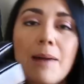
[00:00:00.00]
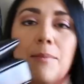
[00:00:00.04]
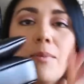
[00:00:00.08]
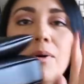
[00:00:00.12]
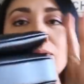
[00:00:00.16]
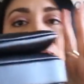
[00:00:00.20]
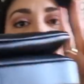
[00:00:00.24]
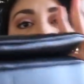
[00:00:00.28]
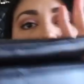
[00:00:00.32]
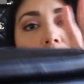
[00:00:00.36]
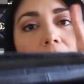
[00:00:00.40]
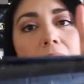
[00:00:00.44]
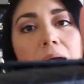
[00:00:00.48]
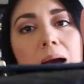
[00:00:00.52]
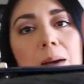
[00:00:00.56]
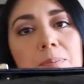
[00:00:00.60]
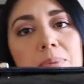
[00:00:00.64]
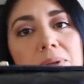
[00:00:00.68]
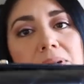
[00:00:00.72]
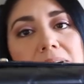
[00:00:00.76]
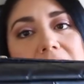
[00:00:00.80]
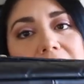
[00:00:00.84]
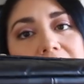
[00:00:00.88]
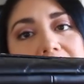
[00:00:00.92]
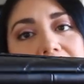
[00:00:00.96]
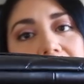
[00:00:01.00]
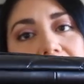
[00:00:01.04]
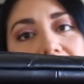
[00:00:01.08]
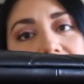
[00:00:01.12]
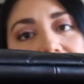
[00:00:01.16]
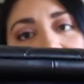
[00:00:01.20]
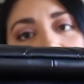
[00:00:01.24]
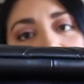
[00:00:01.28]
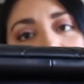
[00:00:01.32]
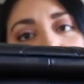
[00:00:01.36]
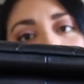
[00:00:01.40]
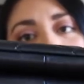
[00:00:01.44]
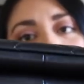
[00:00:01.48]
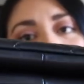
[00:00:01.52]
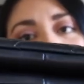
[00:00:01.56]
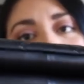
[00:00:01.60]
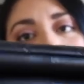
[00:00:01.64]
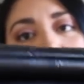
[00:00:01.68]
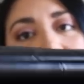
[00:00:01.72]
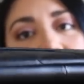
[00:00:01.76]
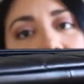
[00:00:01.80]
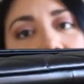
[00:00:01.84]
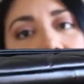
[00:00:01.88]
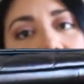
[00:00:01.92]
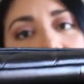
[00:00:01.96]
I'm also happy to say that I
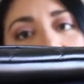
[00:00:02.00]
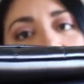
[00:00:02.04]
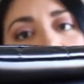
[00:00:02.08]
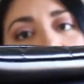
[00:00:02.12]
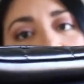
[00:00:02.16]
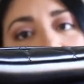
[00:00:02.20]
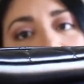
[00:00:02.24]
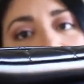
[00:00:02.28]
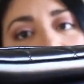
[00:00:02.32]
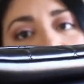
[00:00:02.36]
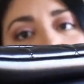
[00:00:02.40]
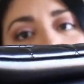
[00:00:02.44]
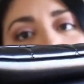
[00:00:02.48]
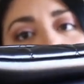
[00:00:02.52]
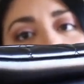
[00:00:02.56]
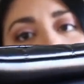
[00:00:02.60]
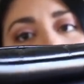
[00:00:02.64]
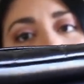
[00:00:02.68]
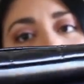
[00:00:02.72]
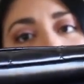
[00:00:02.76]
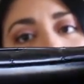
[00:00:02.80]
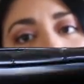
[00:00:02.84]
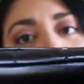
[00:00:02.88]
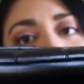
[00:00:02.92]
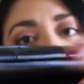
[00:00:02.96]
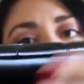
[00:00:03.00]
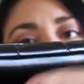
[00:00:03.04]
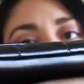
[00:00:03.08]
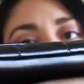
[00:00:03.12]
haven't had any issues with